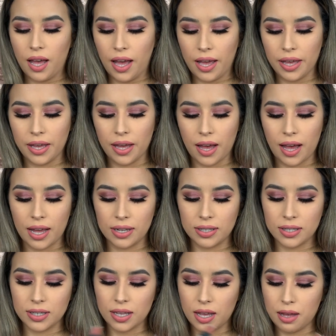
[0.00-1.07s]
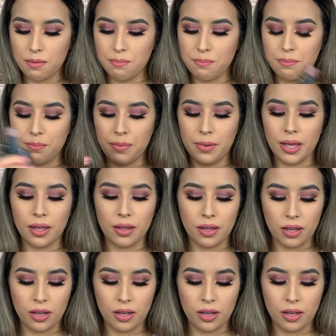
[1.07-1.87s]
I got um,